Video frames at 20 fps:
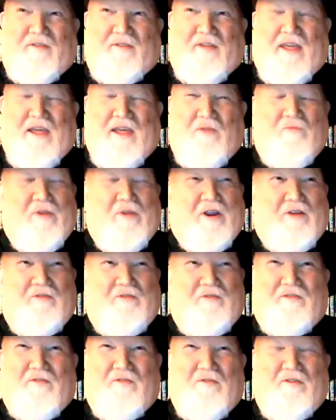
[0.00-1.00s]
to say hit
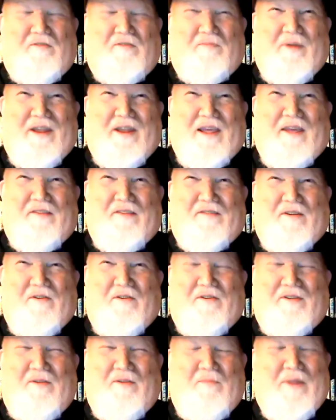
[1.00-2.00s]
record stores, but I guess there
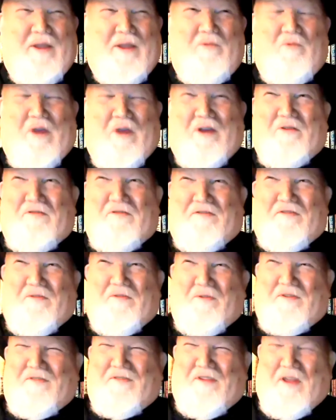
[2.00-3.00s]
aren't too many record stores